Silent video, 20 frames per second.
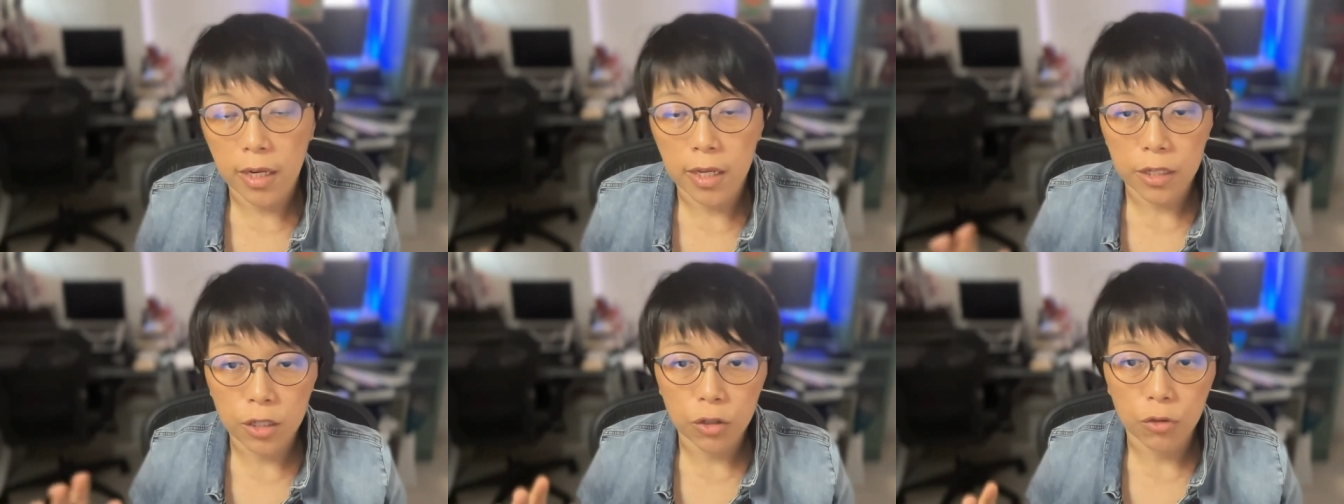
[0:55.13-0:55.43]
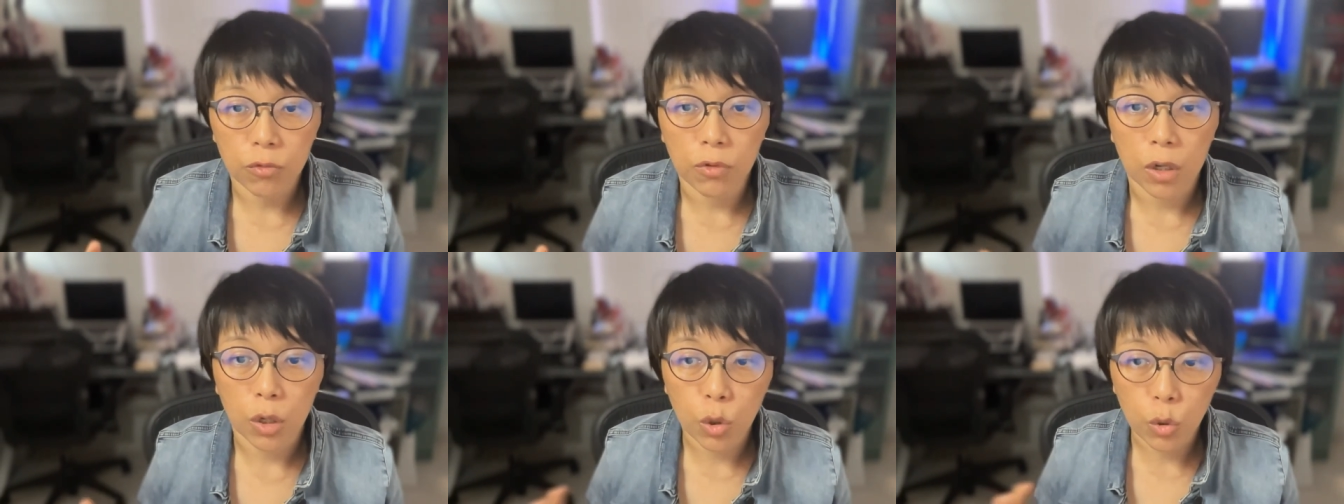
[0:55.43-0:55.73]
let's
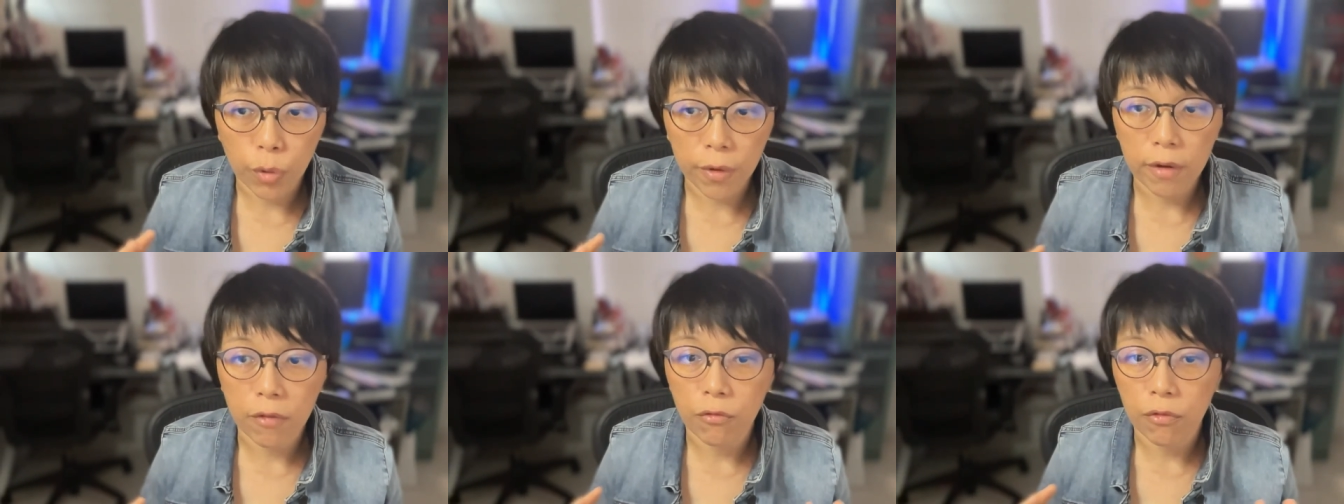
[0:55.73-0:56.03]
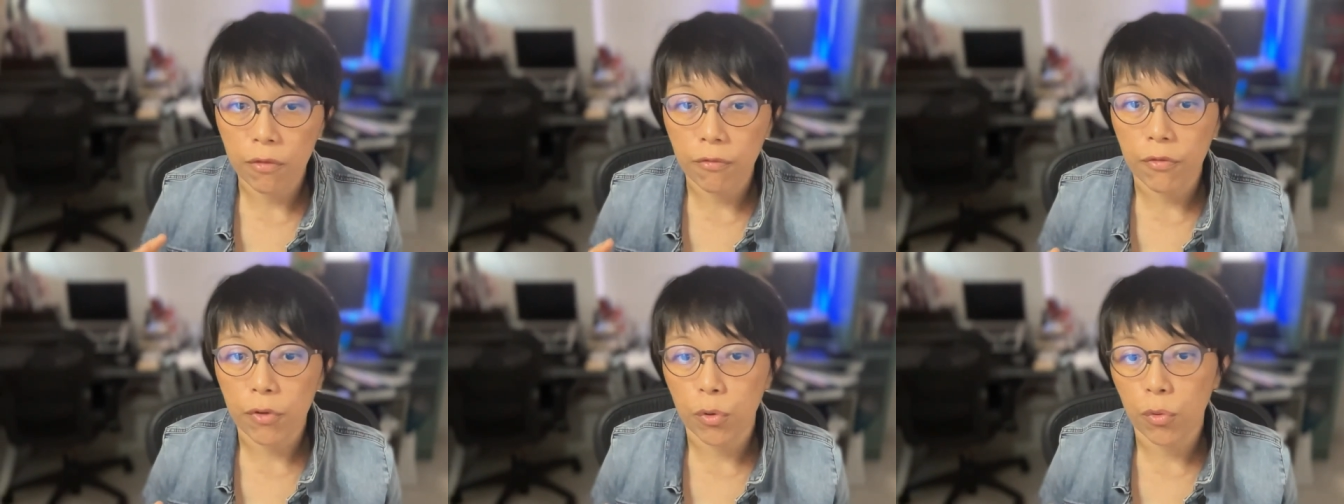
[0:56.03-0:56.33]
do a quick
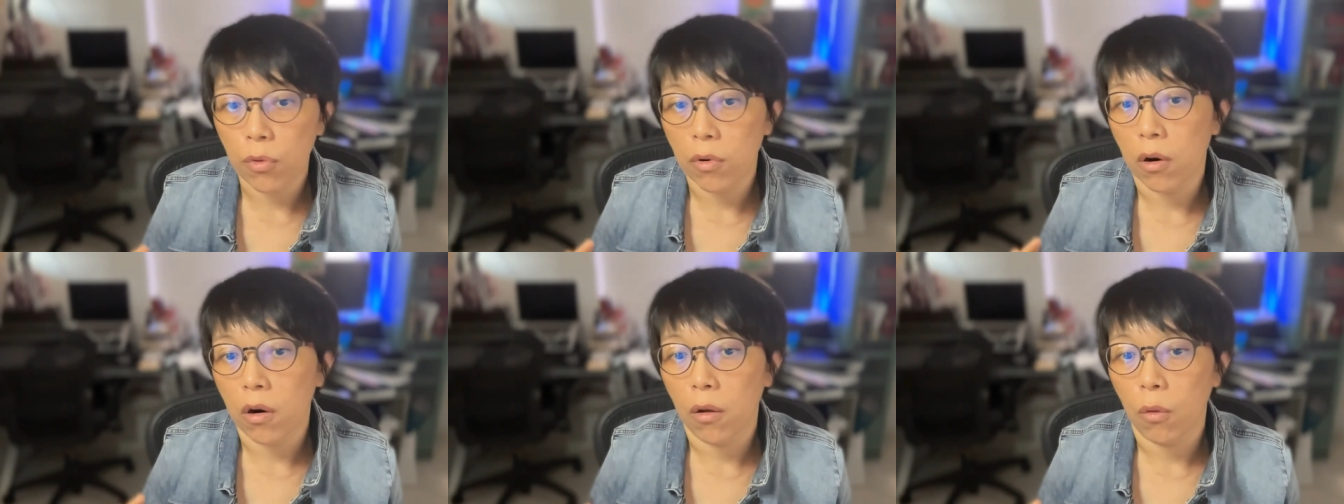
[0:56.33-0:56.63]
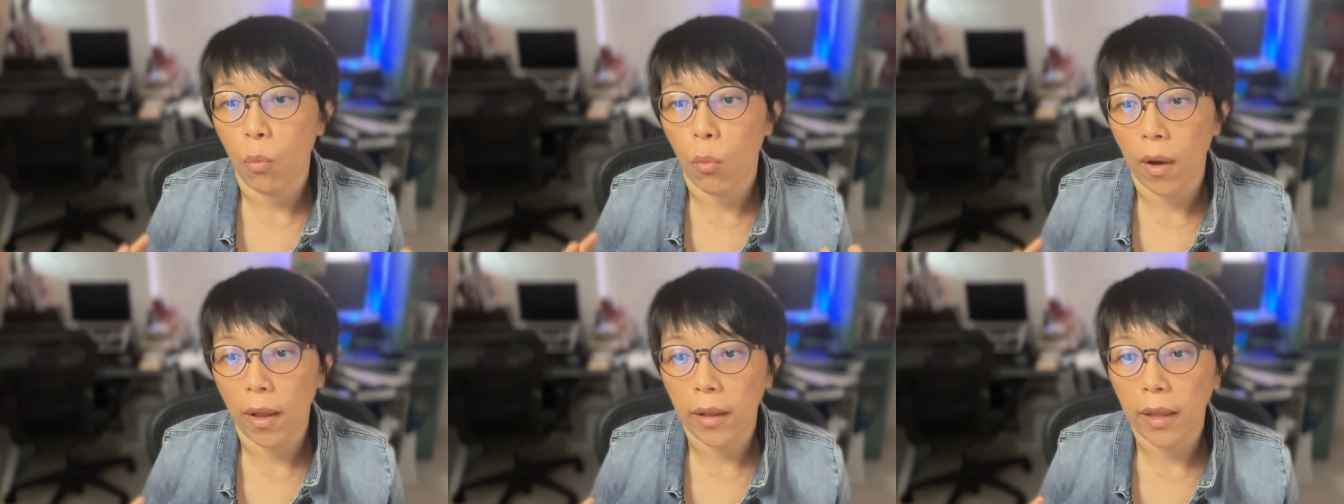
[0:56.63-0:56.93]
review
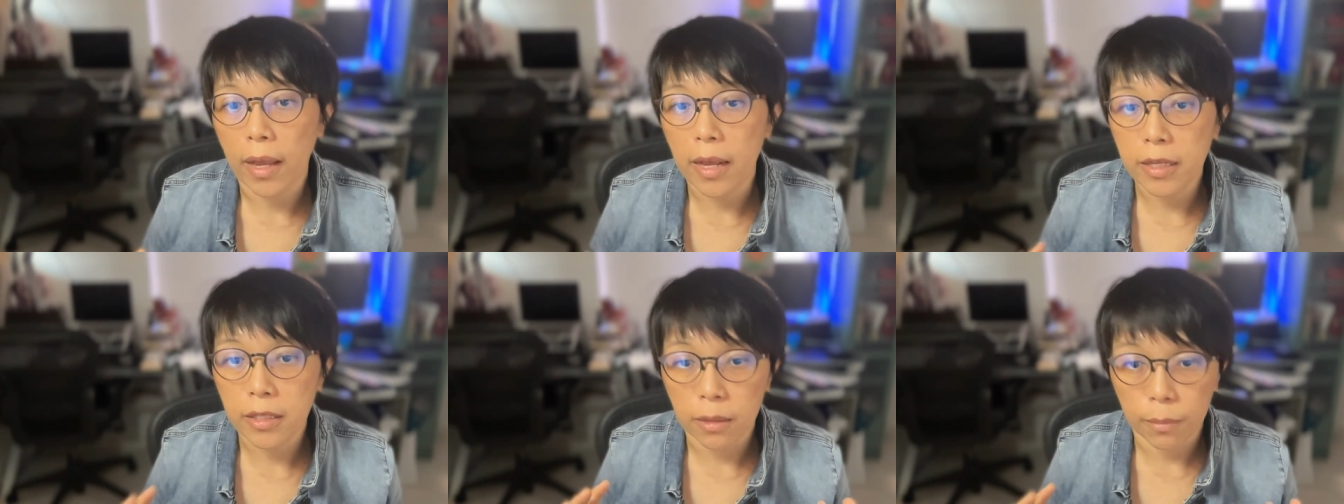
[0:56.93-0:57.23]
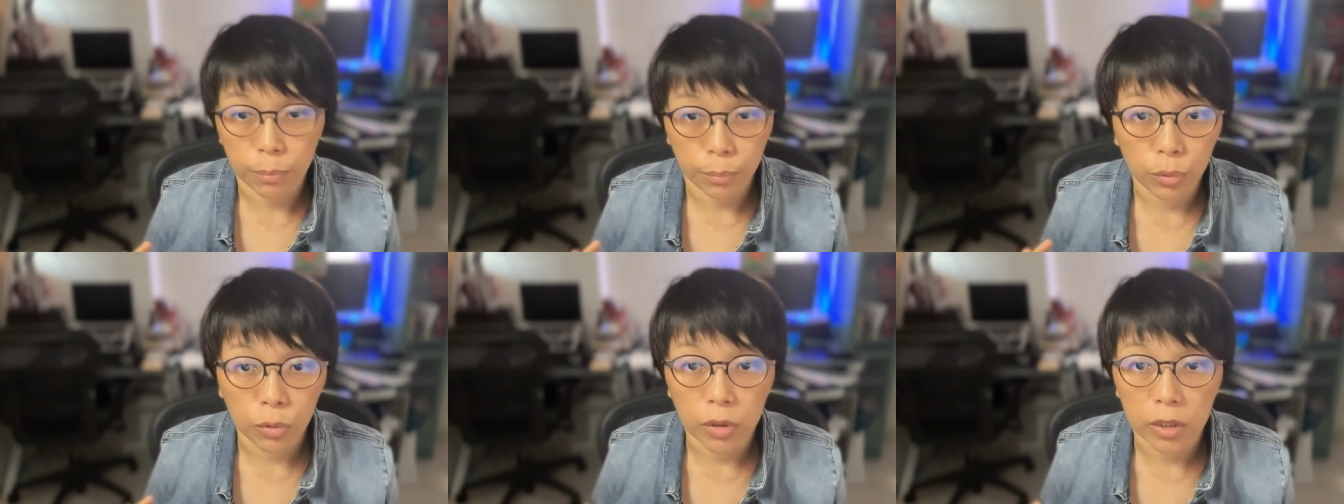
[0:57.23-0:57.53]
on what is a
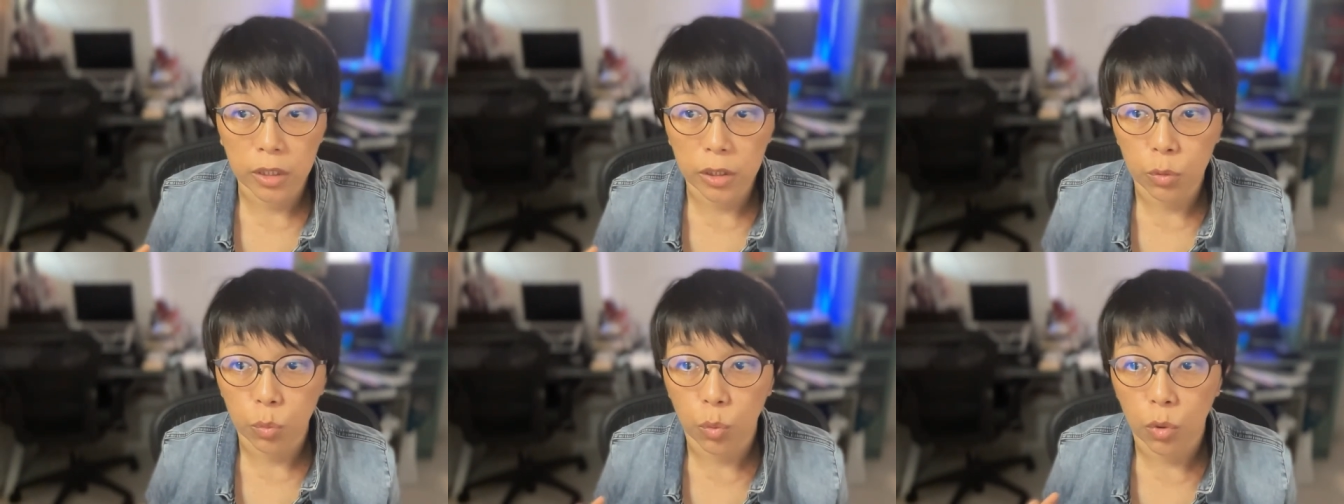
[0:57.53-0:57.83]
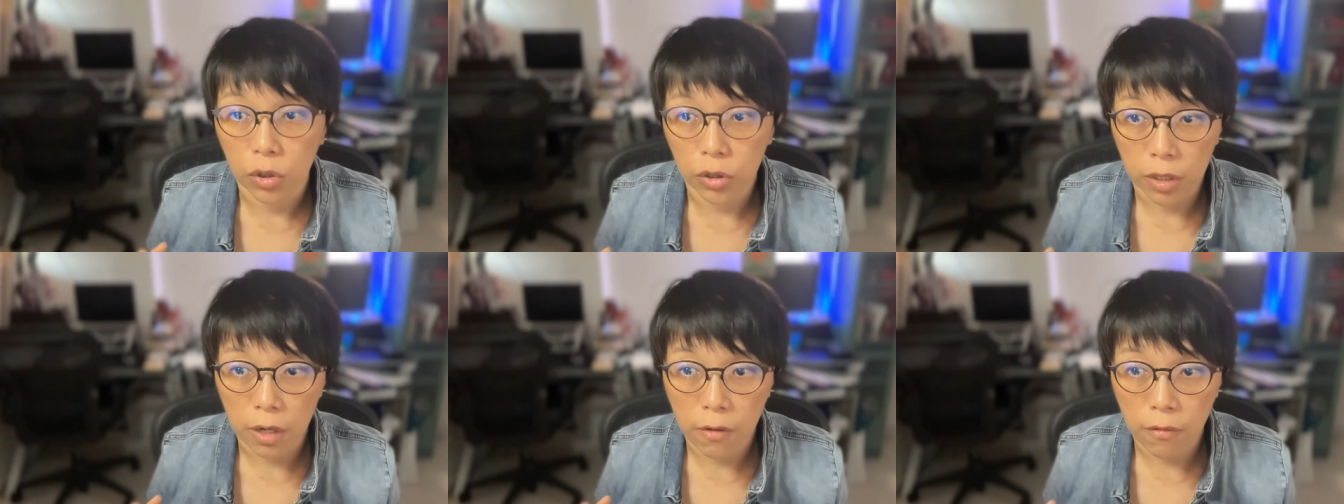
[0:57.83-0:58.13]
bullish
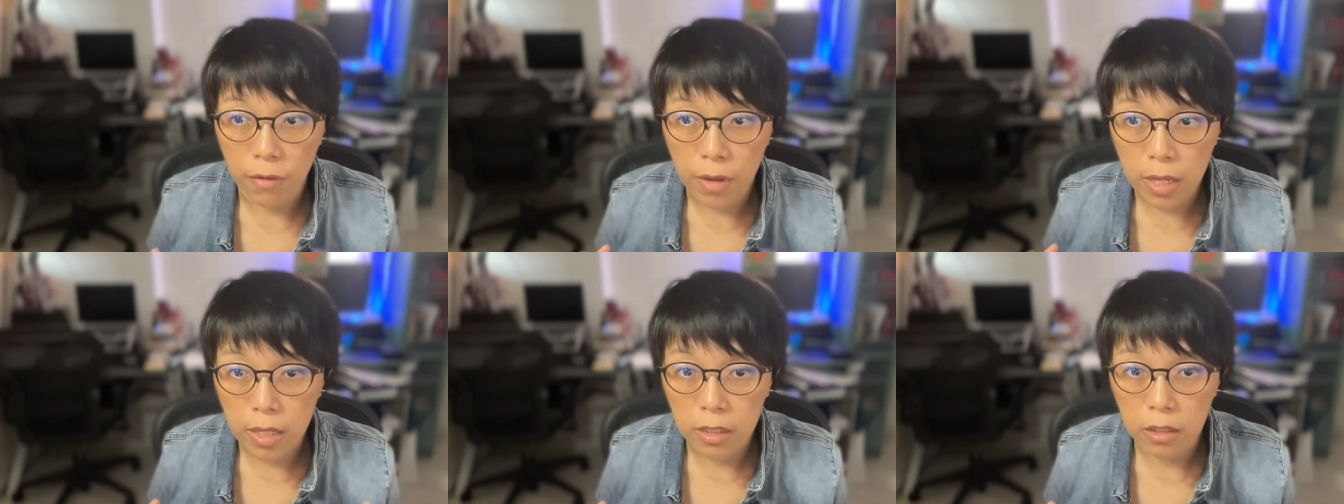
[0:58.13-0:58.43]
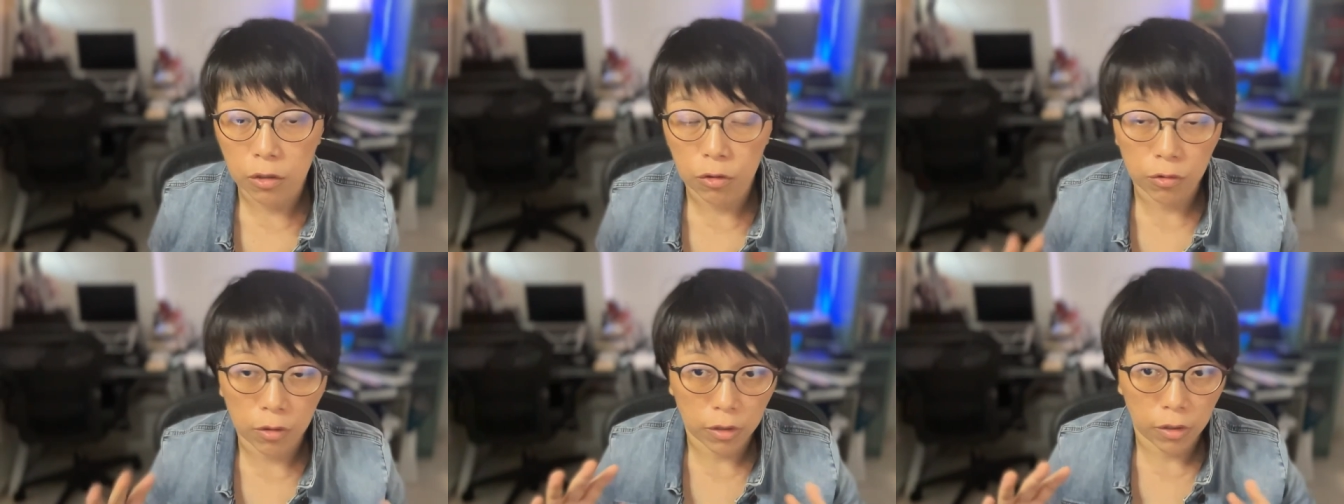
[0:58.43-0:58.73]
wash and rinse
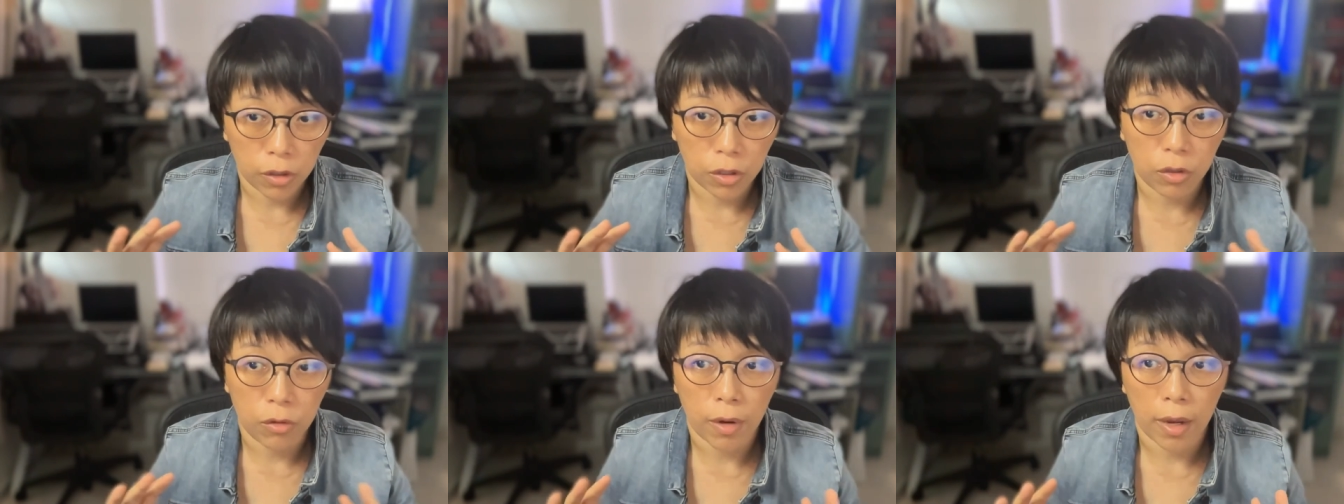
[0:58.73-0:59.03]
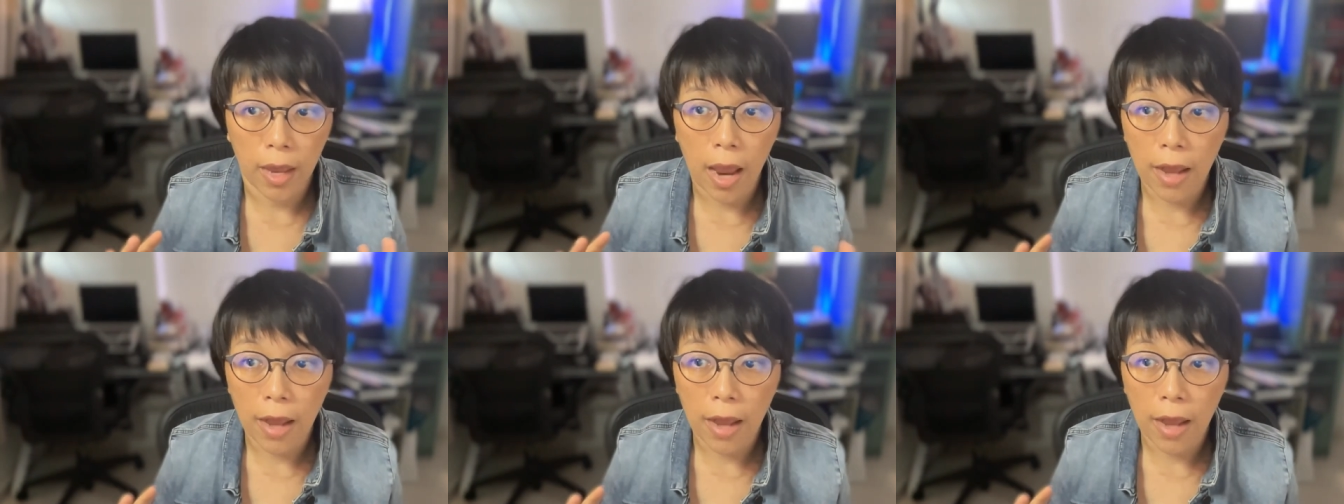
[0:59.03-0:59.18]
so that you can